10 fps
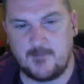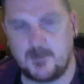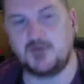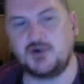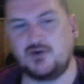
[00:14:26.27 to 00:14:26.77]

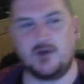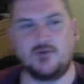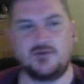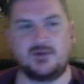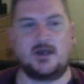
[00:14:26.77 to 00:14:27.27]
Bobby
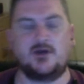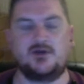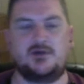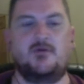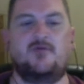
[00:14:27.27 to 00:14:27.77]
struggled today
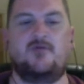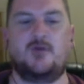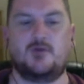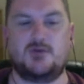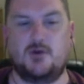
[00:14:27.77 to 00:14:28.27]
because the
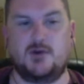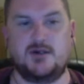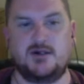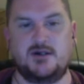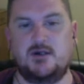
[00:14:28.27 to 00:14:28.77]
midfield was
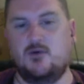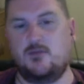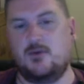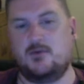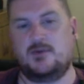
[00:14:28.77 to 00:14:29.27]
non-existent.
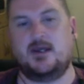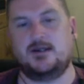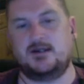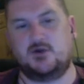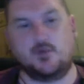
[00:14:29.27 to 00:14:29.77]
What Bobby
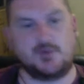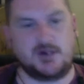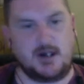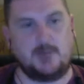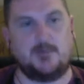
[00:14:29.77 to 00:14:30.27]
does, he drops
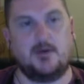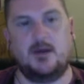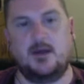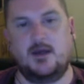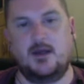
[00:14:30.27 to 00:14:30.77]
deep
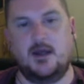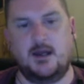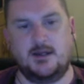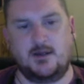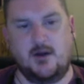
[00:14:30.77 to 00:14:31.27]
in
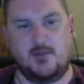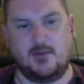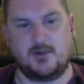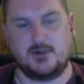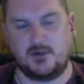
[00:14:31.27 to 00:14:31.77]
that
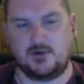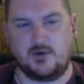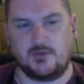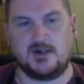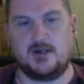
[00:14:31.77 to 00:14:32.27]
diamond,
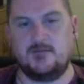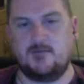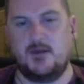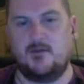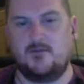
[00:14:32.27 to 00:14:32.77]
drops deep,
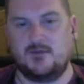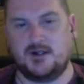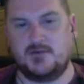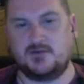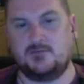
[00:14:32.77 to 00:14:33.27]

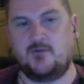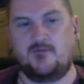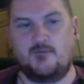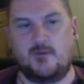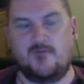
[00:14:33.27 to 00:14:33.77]
receives the ball
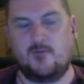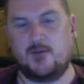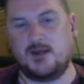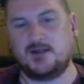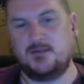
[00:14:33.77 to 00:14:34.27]
from midfield,
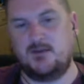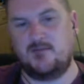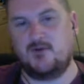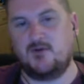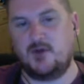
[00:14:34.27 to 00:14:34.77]
plays it in
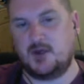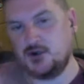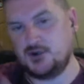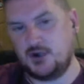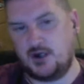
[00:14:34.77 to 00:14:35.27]
midfield and
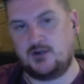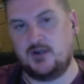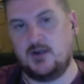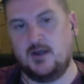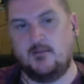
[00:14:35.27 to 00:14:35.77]
can
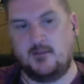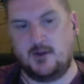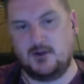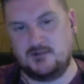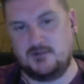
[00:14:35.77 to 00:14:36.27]
turn.
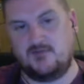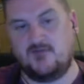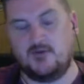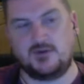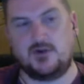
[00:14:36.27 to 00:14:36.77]
Because the
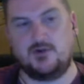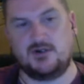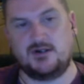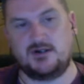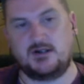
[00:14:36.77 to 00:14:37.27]
midfield was
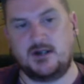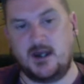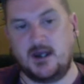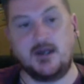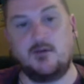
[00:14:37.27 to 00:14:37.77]
non-existent
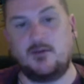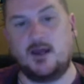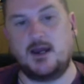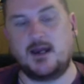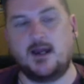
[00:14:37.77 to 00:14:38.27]
today, he couldn't
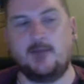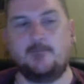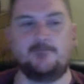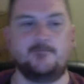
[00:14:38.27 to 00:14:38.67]
play that game.